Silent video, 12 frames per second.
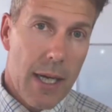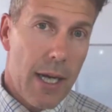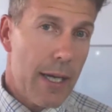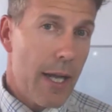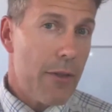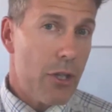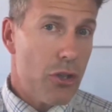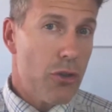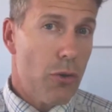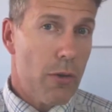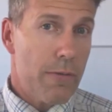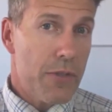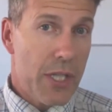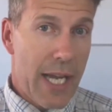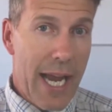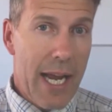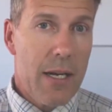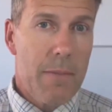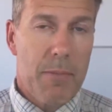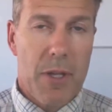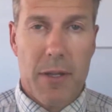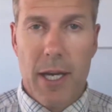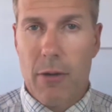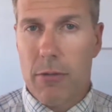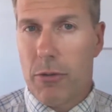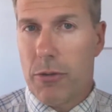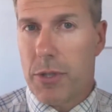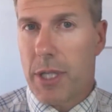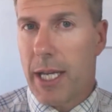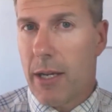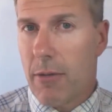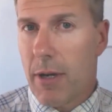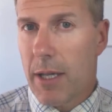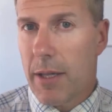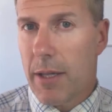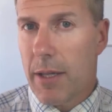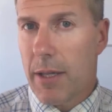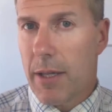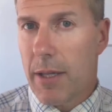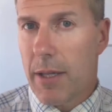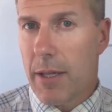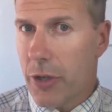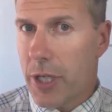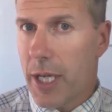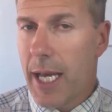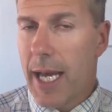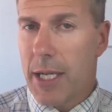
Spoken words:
are nothing short of scared that they'll lose their hard-earned